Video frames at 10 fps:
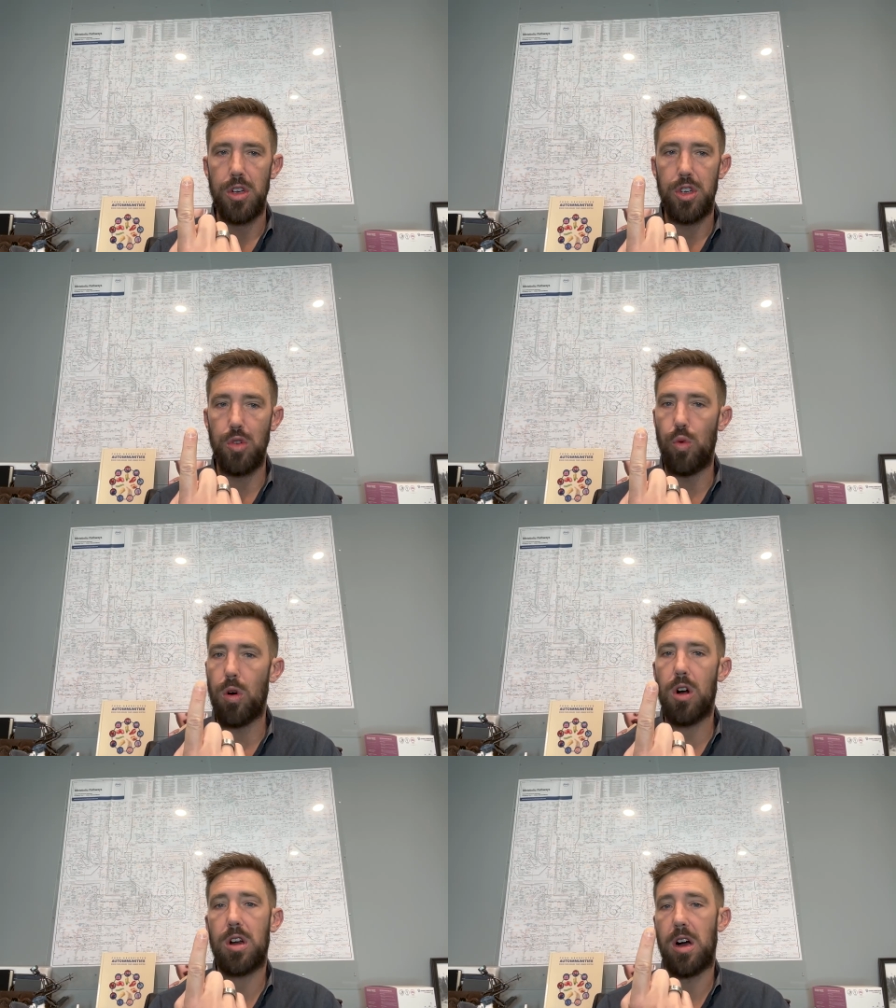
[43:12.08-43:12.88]
to
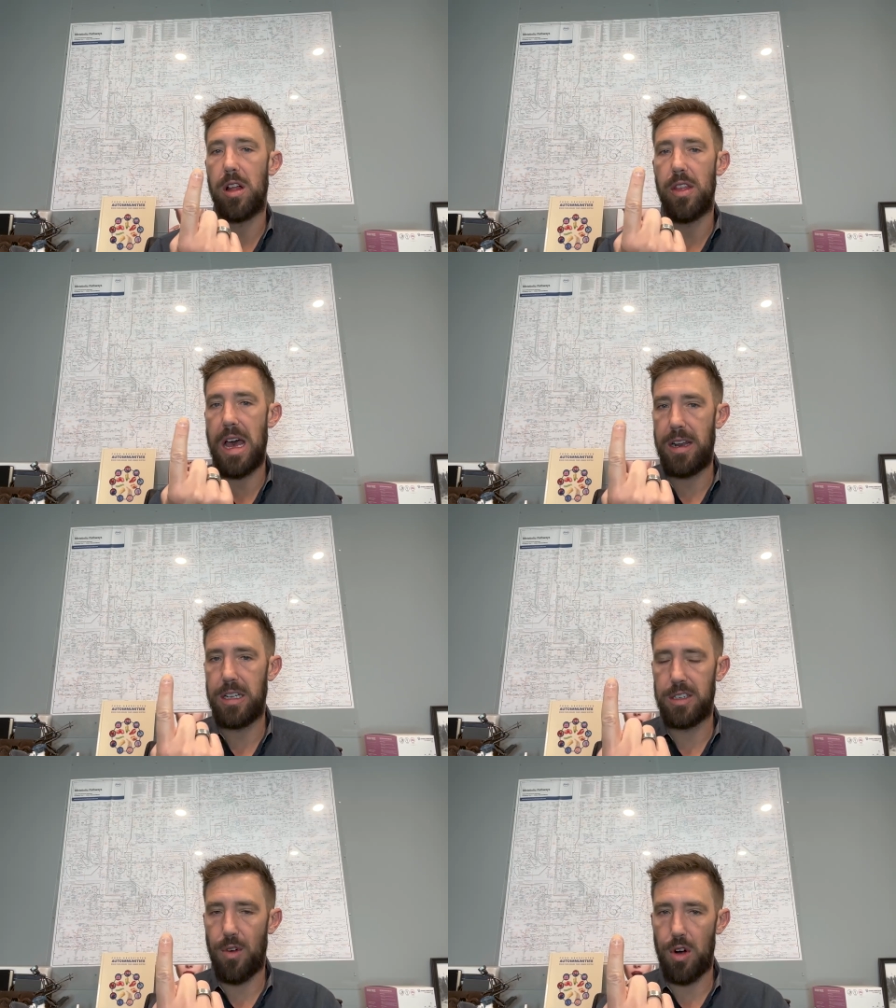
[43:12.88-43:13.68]
work on that
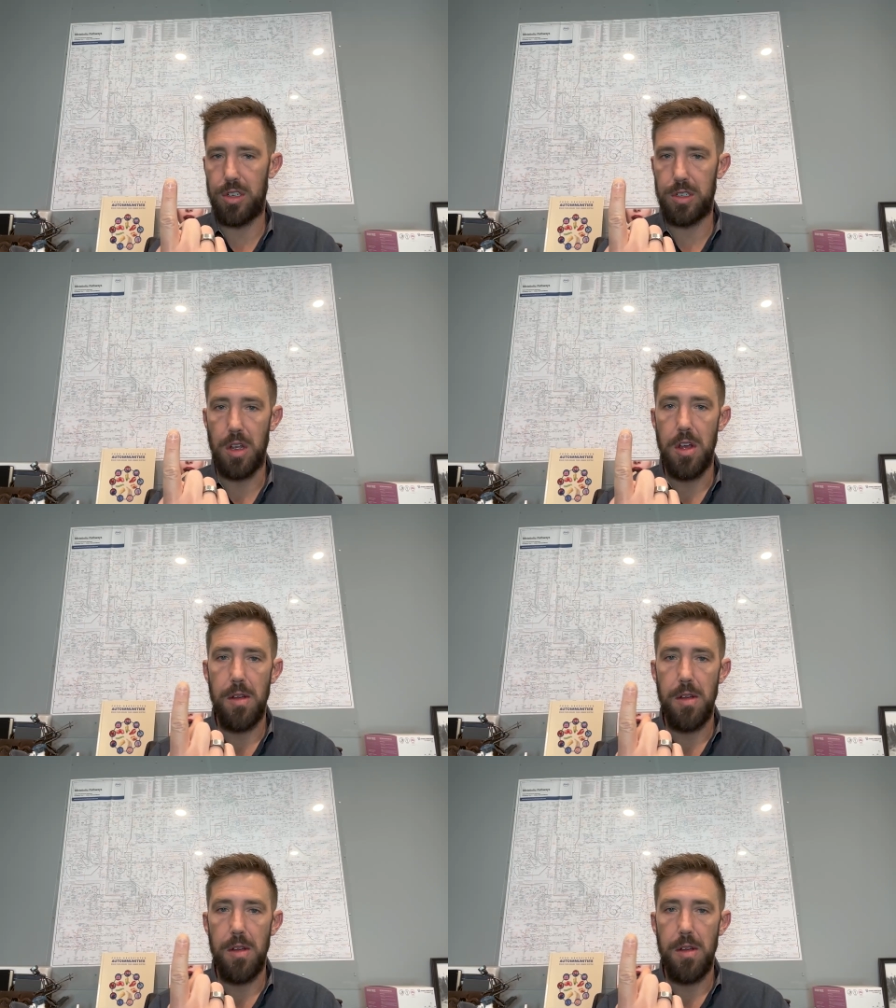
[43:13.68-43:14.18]
as far as